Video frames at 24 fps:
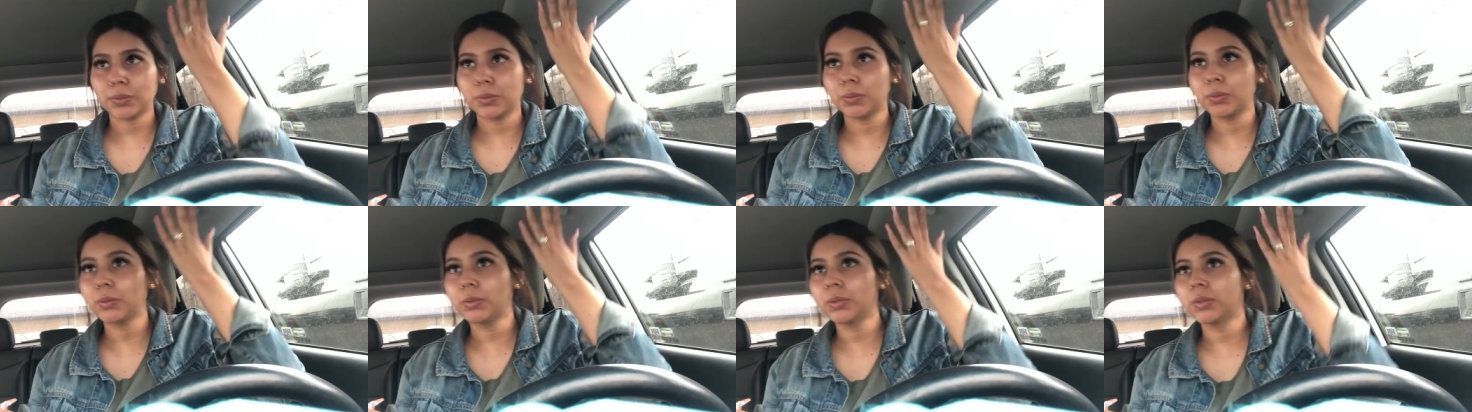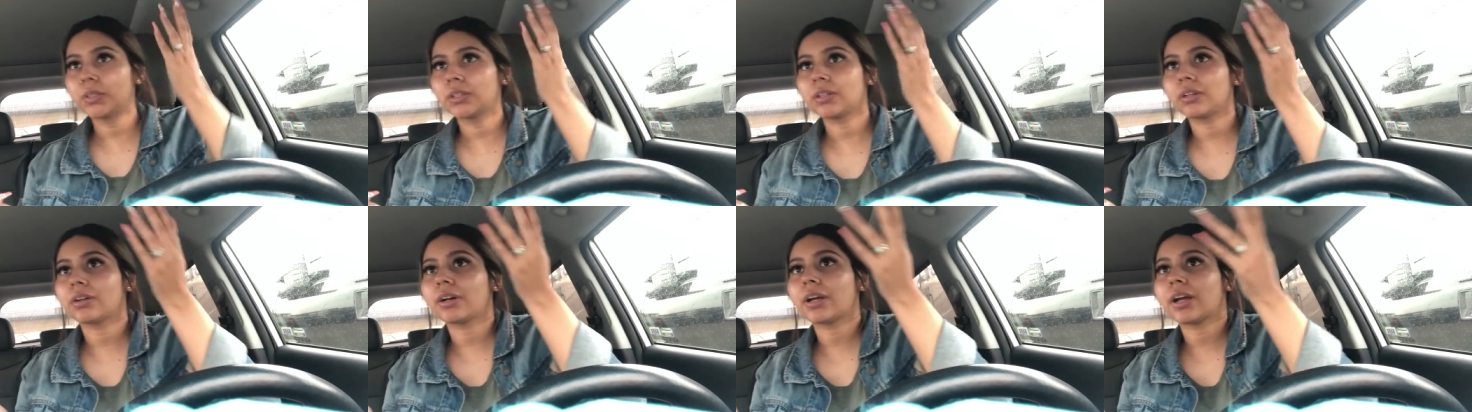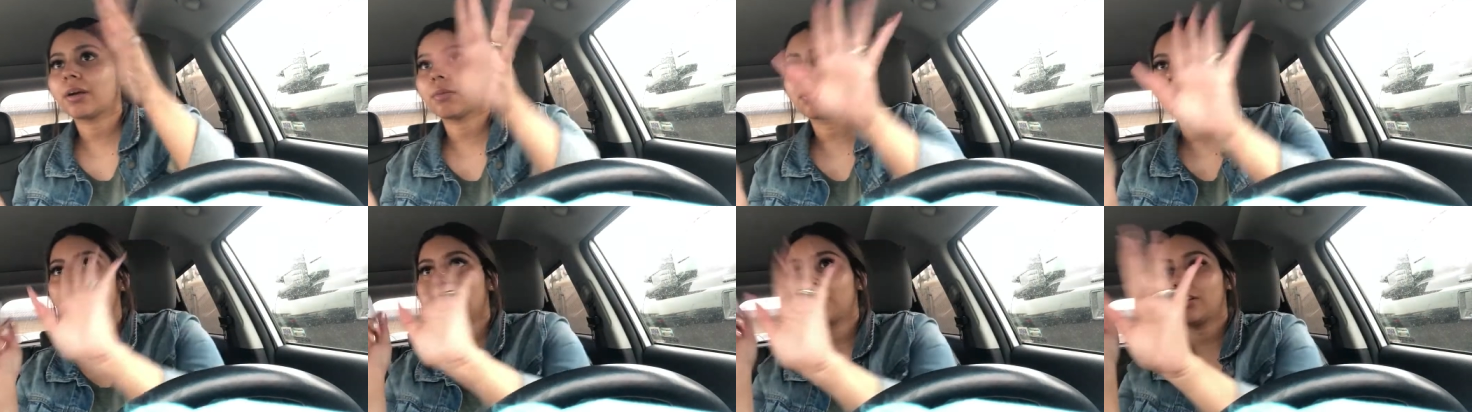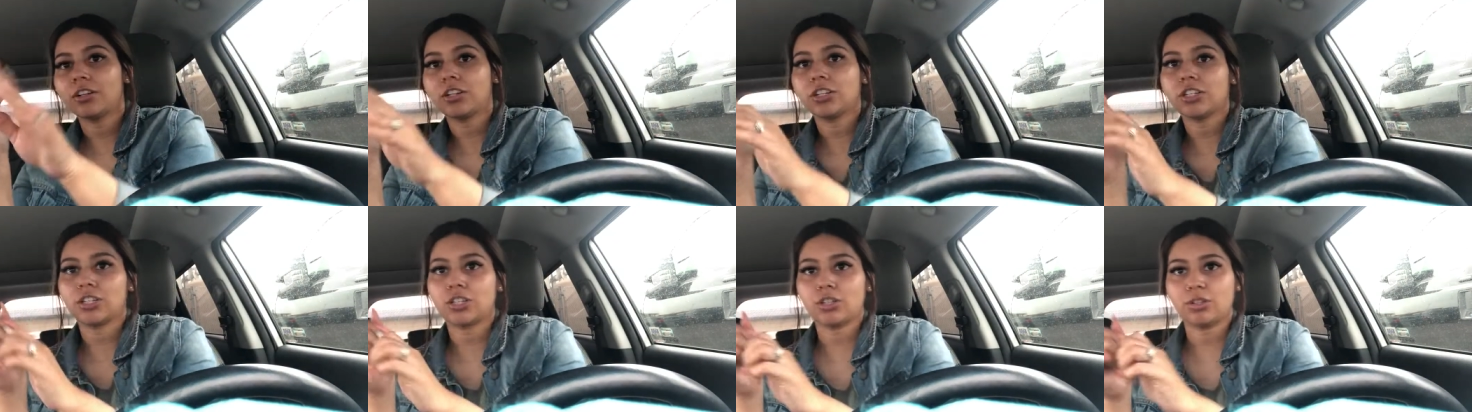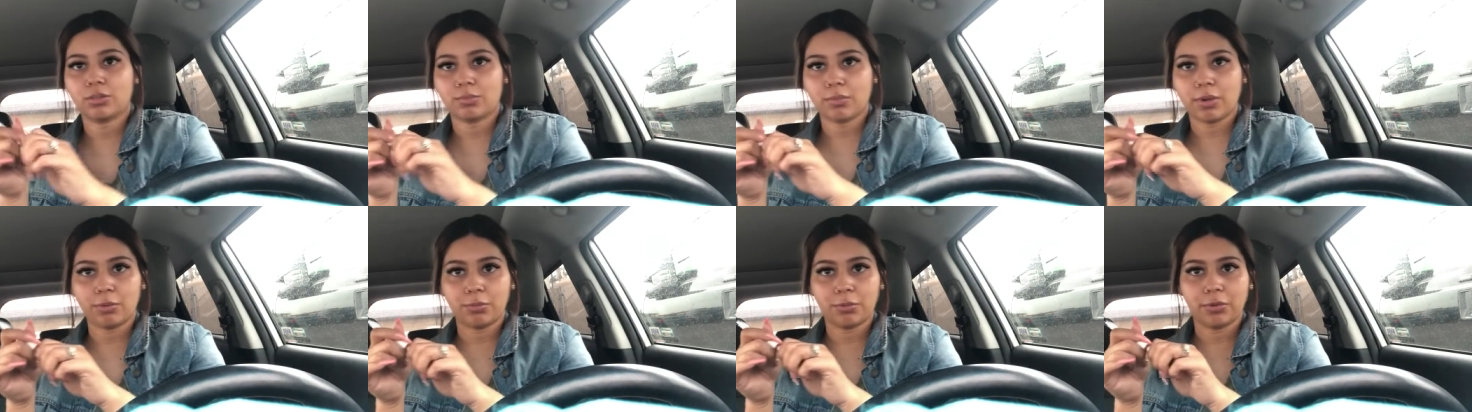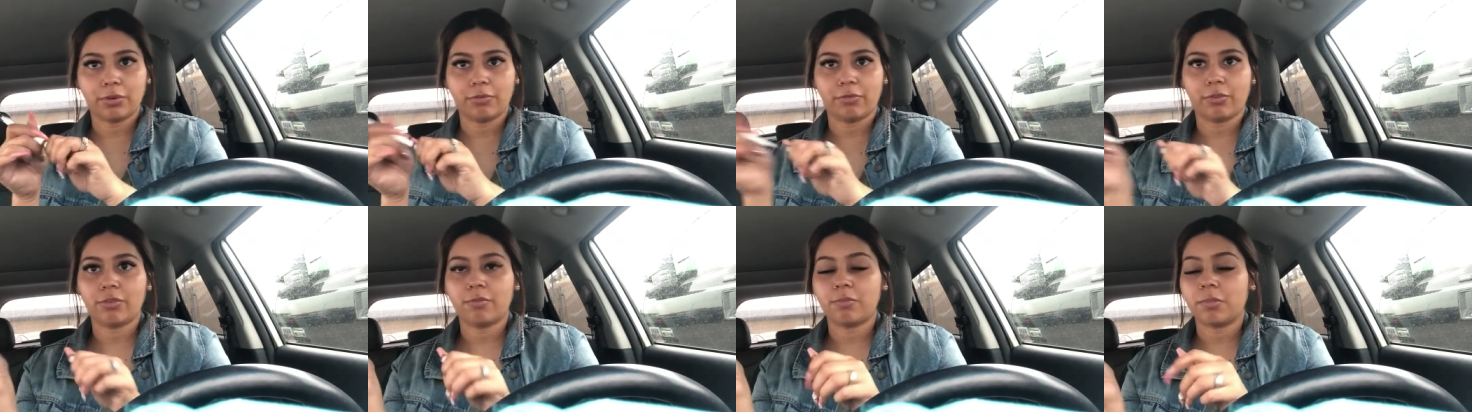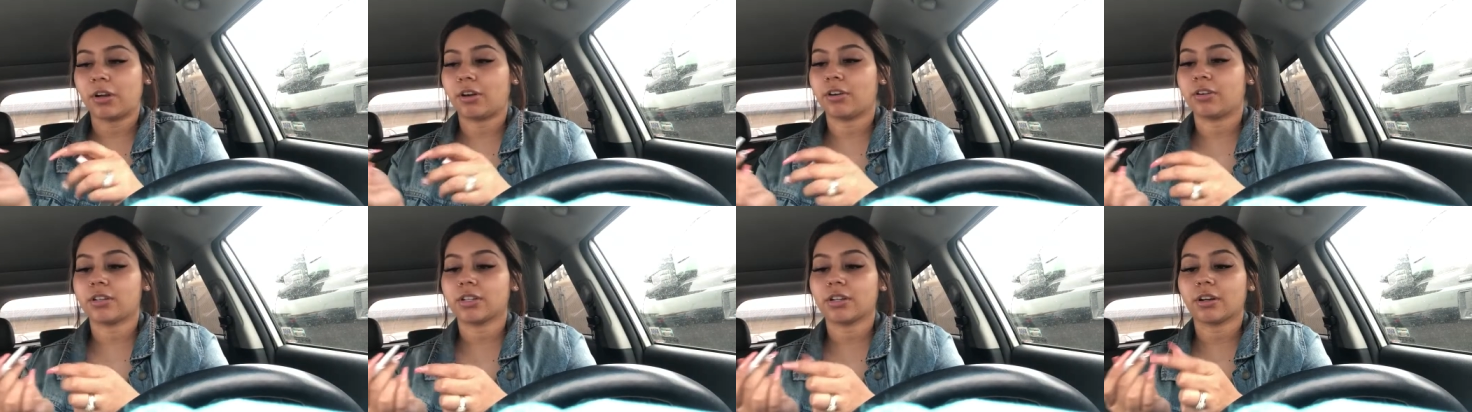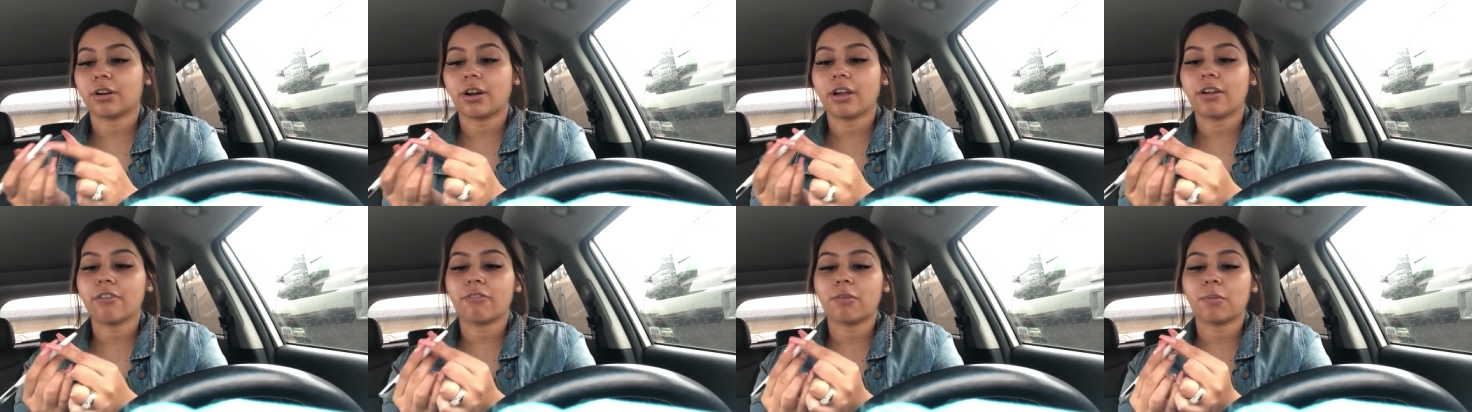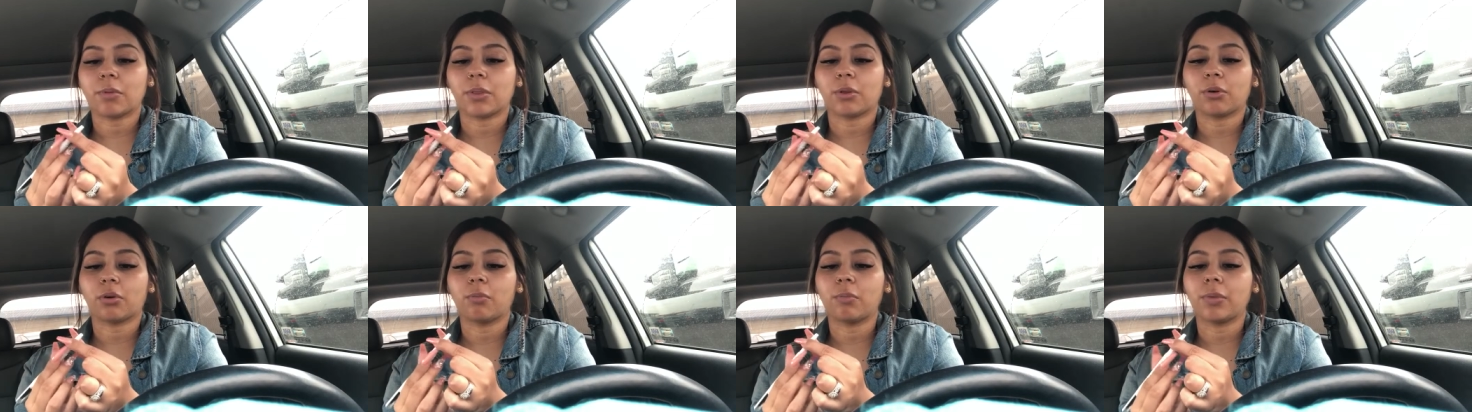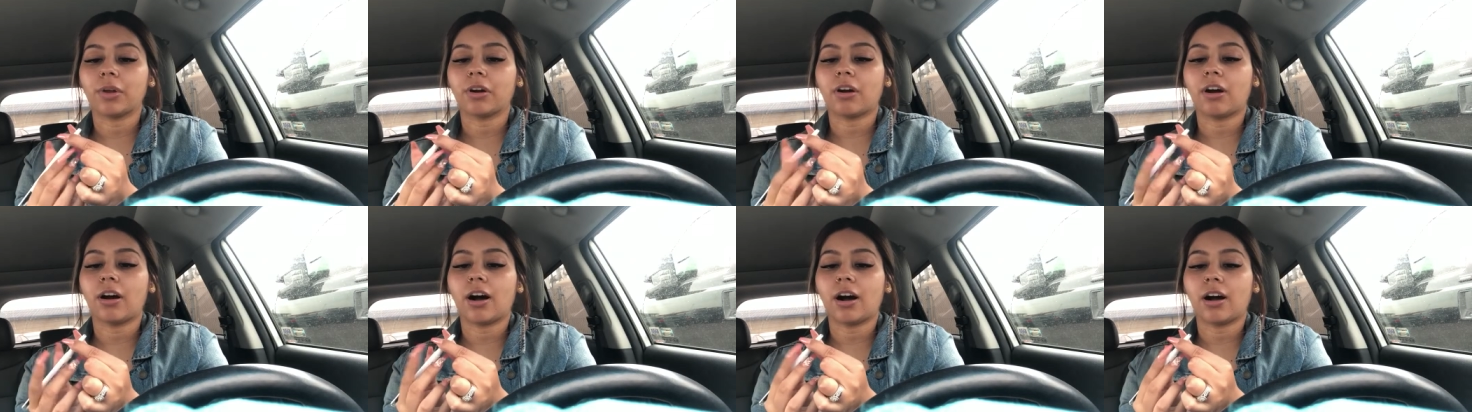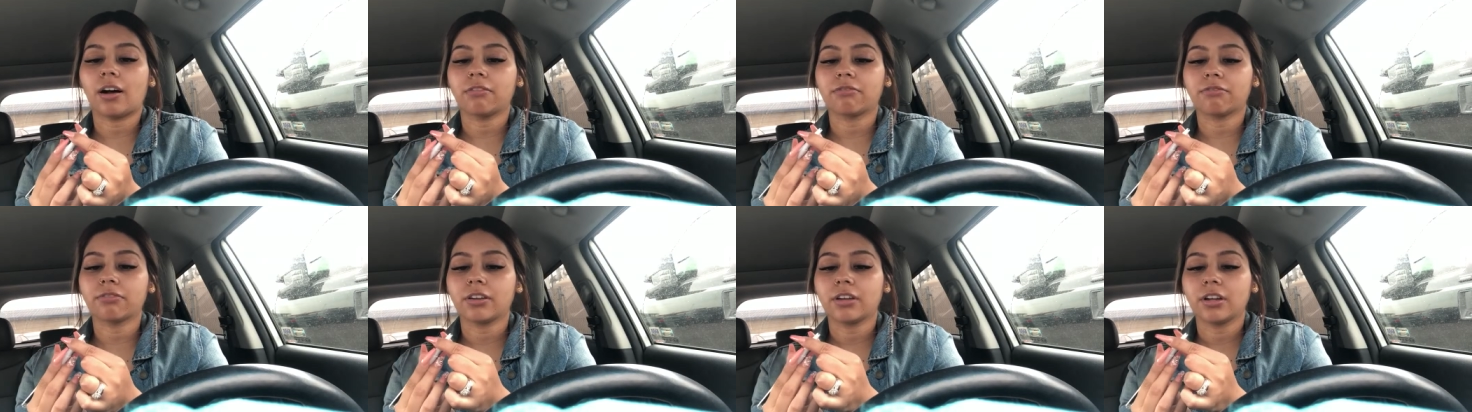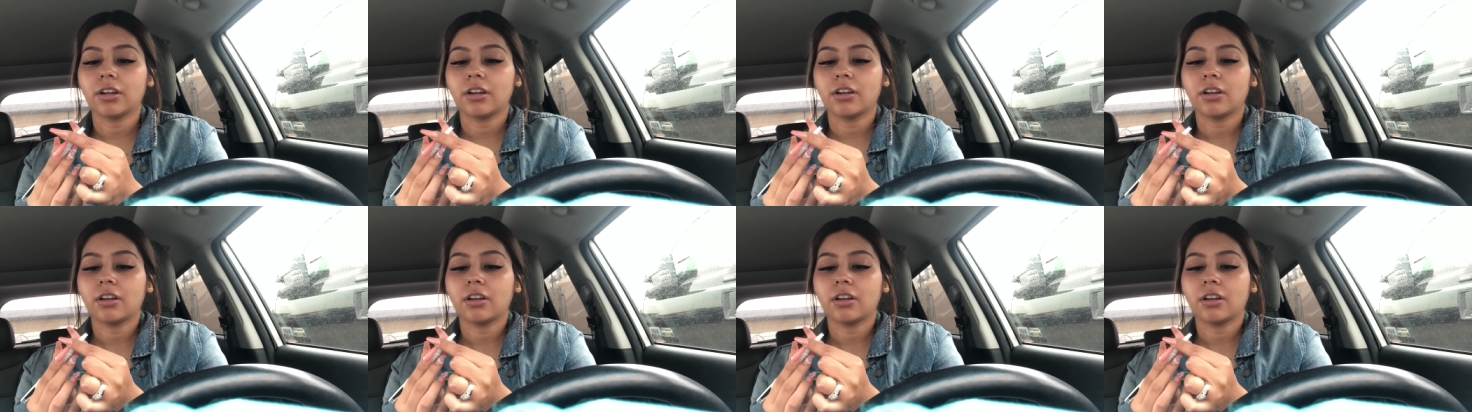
Ooh, okay, I'm going to just use my rearview mirror. Sorry if I'm a little bit off.